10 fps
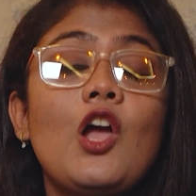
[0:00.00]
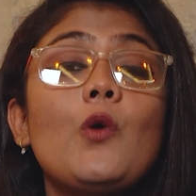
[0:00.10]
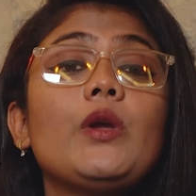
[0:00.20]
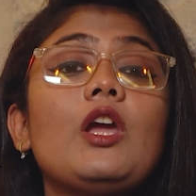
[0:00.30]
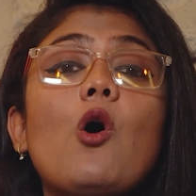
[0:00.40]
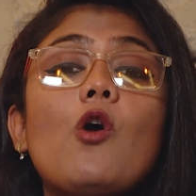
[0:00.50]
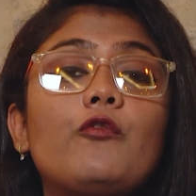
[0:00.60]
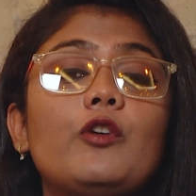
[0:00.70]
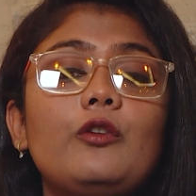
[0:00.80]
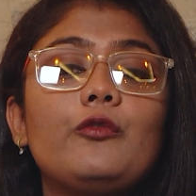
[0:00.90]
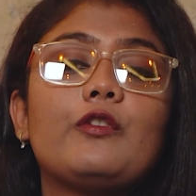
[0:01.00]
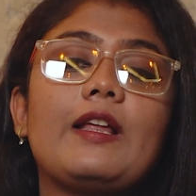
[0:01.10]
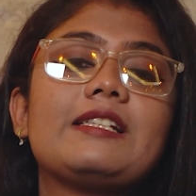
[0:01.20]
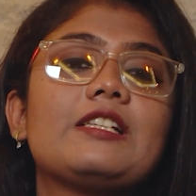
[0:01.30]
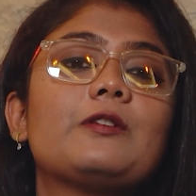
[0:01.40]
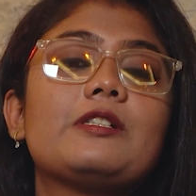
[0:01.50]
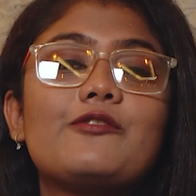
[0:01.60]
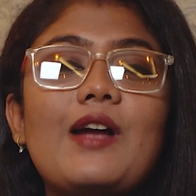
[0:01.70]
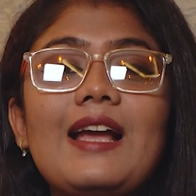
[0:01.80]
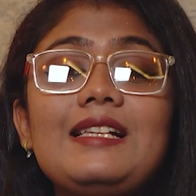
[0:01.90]
We offer flexible
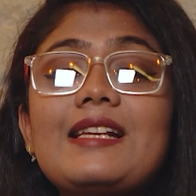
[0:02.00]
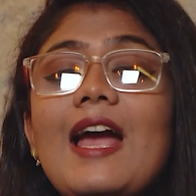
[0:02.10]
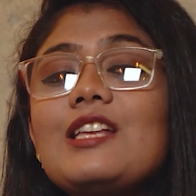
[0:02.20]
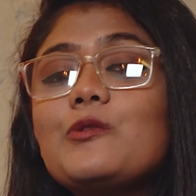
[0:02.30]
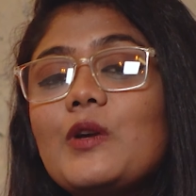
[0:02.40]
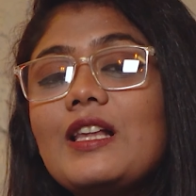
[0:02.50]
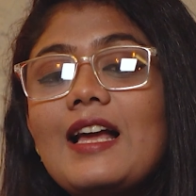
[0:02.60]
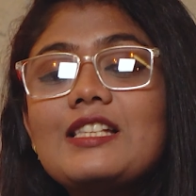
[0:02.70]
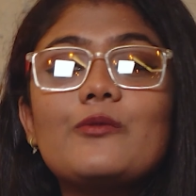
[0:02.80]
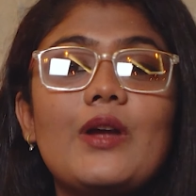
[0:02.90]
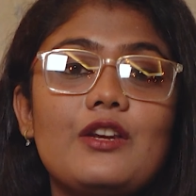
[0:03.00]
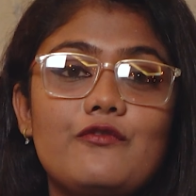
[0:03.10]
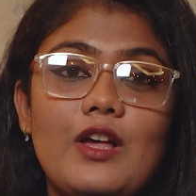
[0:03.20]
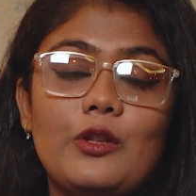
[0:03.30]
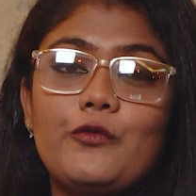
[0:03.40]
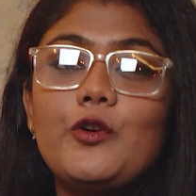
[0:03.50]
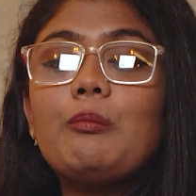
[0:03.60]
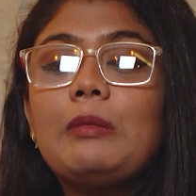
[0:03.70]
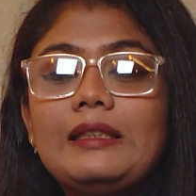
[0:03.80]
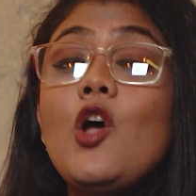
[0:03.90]
trials as well as great value for
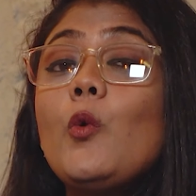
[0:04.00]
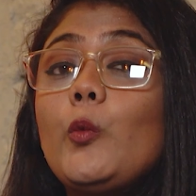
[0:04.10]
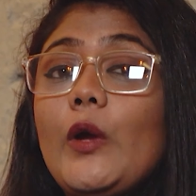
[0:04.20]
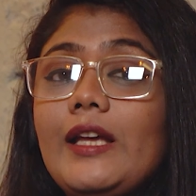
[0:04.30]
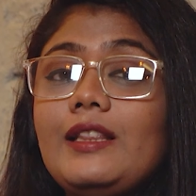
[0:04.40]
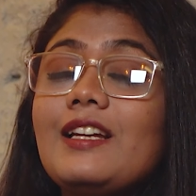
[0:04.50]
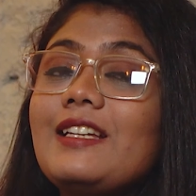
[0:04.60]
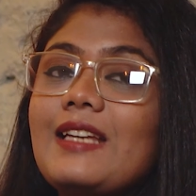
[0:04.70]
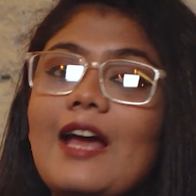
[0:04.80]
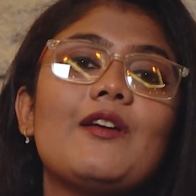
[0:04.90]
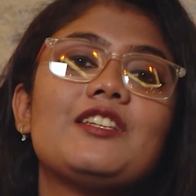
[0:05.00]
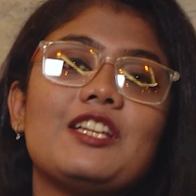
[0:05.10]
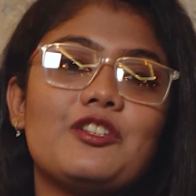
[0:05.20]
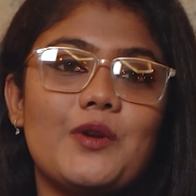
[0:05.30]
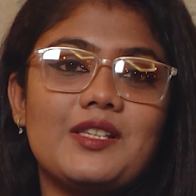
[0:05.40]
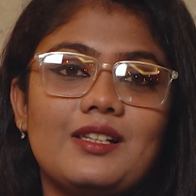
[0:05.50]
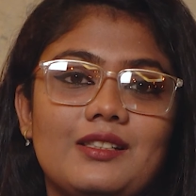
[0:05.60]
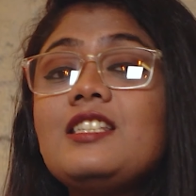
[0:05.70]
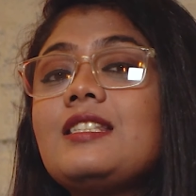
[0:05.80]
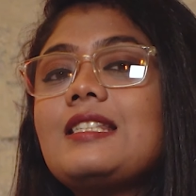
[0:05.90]
money with guaranteed
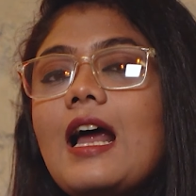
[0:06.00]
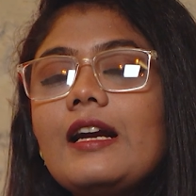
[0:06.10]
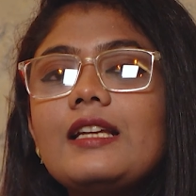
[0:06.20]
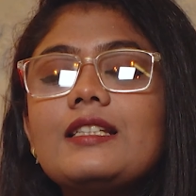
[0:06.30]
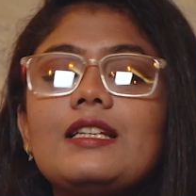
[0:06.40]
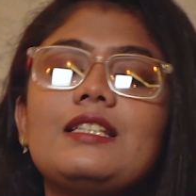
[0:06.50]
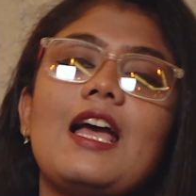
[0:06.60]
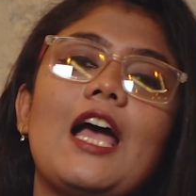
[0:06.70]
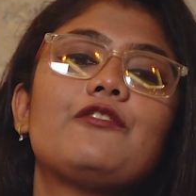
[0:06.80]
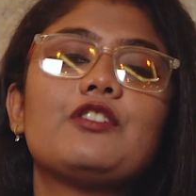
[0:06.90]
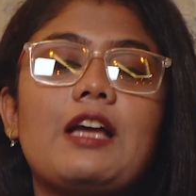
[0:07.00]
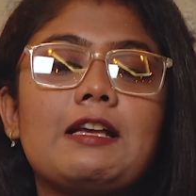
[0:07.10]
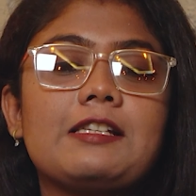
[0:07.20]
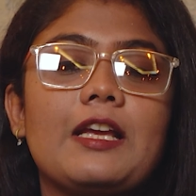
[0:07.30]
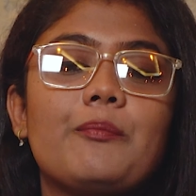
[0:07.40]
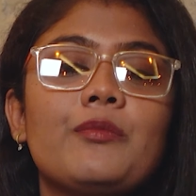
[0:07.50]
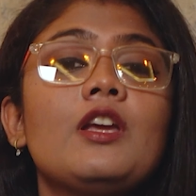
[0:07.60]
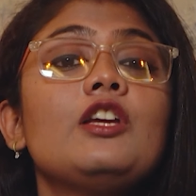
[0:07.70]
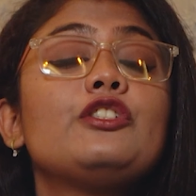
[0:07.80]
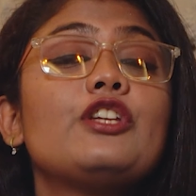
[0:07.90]
result. Targeted advertising.
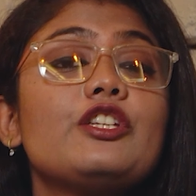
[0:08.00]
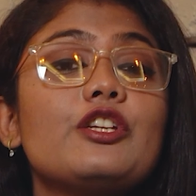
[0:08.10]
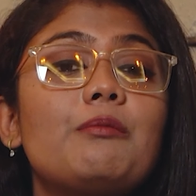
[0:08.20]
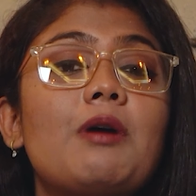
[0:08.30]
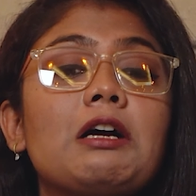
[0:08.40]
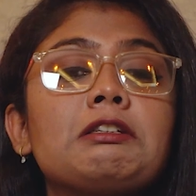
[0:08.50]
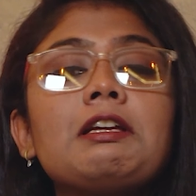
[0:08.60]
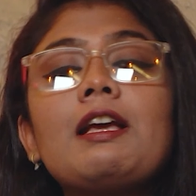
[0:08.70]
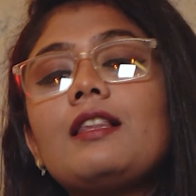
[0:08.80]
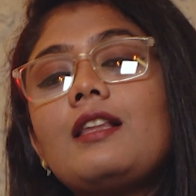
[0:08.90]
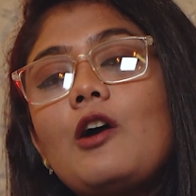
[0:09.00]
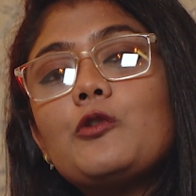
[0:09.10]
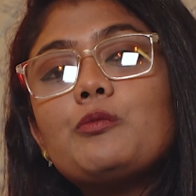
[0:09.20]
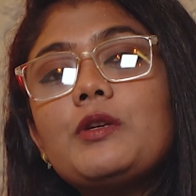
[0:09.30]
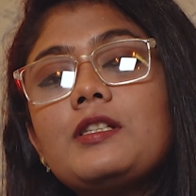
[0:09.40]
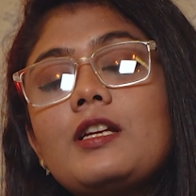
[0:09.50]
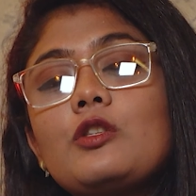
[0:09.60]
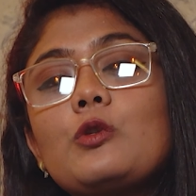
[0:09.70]
Digital marketing allows business to